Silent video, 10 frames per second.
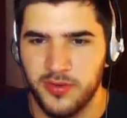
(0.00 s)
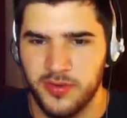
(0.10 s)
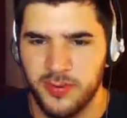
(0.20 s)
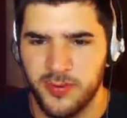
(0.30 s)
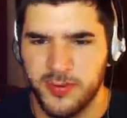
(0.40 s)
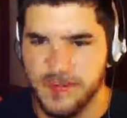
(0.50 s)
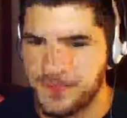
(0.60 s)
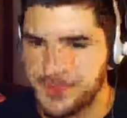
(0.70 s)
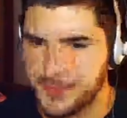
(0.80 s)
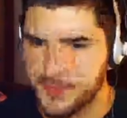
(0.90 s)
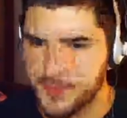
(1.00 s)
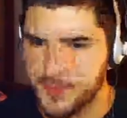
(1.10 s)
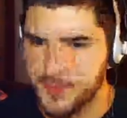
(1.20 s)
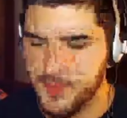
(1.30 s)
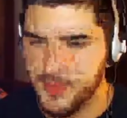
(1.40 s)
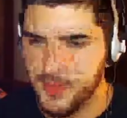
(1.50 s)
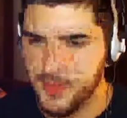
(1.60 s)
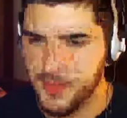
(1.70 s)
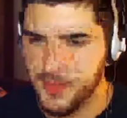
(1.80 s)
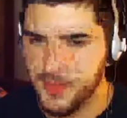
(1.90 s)

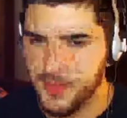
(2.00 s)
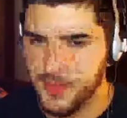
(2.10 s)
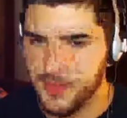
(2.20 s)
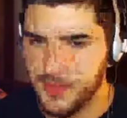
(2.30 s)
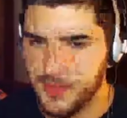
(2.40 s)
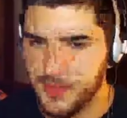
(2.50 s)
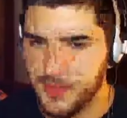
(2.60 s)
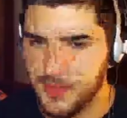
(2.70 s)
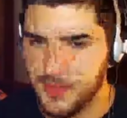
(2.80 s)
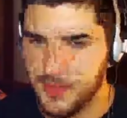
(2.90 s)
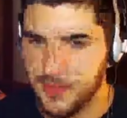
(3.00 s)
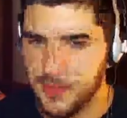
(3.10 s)
Nothing is said.